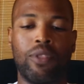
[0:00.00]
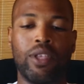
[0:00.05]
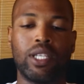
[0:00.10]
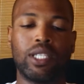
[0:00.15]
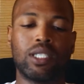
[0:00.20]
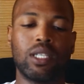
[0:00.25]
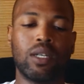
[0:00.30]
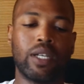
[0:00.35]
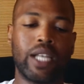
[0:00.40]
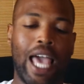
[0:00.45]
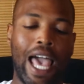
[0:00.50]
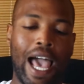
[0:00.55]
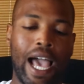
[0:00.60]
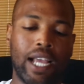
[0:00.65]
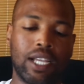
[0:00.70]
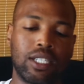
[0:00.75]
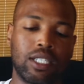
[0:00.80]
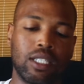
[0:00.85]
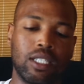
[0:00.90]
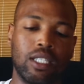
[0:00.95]
This one
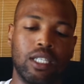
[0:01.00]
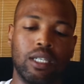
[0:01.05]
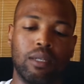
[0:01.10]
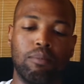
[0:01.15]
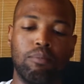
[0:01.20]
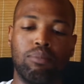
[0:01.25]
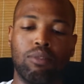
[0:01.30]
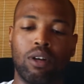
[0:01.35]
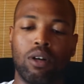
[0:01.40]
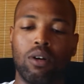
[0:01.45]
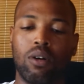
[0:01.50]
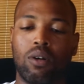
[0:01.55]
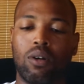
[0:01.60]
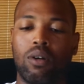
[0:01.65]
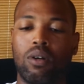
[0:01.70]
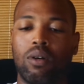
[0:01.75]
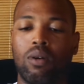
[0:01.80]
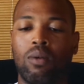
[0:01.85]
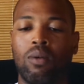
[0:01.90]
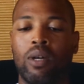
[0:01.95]
actually
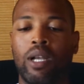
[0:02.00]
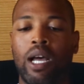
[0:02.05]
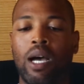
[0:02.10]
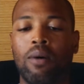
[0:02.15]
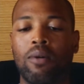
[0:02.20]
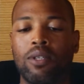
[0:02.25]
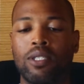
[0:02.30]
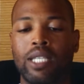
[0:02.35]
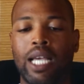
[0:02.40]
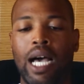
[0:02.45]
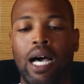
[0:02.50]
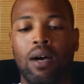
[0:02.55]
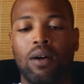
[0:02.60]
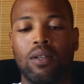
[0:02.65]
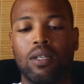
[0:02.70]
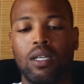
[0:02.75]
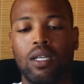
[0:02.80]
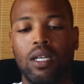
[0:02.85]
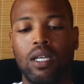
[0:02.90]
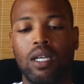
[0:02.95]
broke when I was
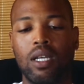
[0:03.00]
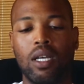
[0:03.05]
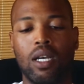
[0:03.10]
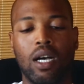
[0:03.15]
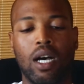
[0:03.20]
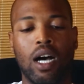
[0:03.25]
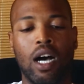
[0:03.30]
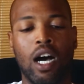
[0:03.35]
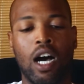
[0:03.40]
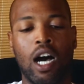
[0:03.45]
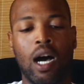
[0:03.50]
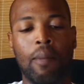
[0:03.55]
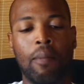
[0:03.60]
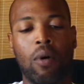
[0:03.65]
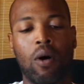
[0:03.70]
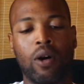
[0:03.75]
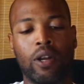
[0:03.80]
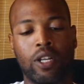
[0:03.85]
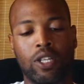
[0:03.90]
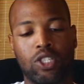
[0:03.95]
out
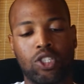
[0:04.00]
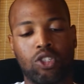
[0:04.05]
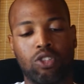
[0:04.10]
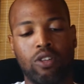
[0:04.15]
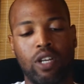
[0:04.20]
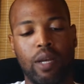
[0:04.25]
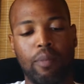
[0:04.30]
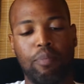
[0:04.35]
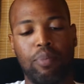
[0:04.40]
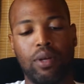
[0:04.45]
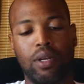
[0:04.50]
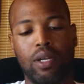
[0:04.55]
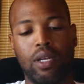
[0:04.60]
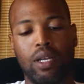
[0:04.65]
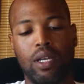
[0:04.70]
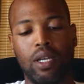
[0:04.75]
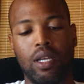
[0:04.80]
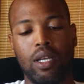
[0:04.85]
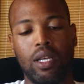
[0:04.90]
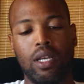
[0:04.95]
on a trip
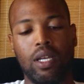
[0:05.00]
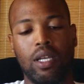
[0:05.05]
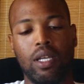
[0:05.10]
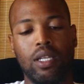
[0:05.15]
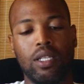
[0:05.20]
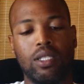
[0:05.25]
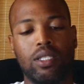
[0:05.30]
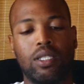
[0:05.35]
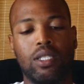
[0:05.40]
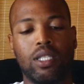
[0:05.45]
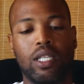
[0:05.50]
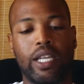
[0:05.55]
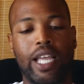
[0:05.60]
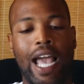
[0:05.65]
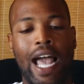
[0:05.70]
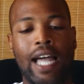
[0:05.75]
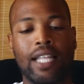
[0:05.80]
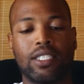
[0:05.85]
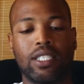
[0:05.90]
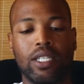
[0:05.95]
to the
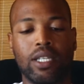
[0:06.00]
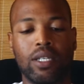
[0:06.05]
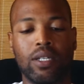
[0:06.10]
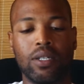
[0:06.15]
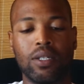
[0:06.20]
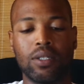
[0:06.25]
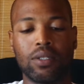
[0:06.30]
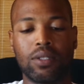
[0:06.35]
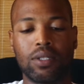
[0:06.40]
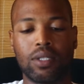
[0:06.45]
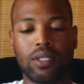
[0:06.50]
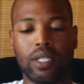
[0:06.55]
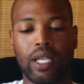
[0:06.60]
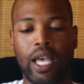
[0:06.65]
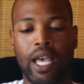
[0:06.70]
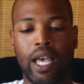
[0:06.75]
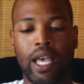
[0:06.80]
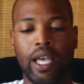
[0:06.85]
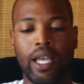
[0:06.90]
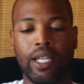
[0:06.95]
Catskills,
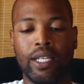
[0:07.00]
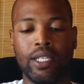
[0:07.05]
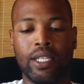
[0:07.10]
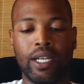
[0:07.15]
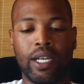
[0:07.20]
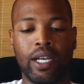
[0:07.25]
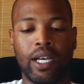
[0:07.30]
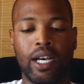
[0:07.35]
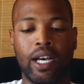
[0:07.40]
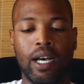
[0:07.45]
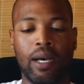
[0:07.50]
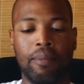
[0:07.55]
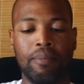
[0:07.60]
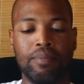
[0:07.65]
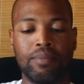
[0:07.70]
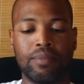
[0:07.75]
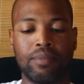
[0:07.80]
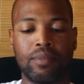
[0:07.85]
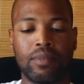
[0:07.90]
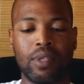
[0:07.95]
and
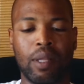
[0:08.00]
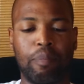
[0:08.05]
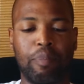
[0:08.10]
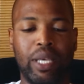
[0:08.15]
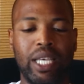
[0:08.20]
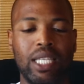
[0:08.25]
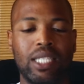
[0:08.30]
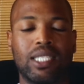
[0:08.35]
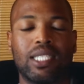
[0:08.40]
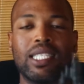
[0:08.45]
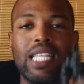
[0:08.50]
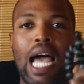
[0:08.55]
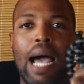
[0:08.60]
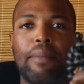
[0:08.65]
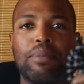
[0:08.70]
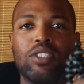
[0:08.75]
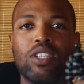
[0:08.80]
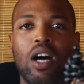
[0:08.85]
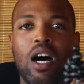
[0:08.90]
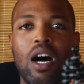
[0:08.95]
the piece
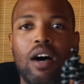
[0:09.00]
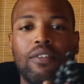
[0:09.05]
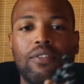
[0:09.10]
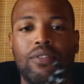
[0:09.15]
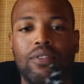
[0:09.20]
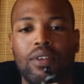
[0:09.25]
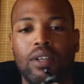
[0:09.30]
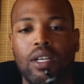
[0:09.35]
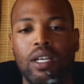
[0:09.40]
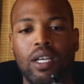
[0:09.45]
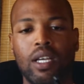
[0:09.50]
snapped off,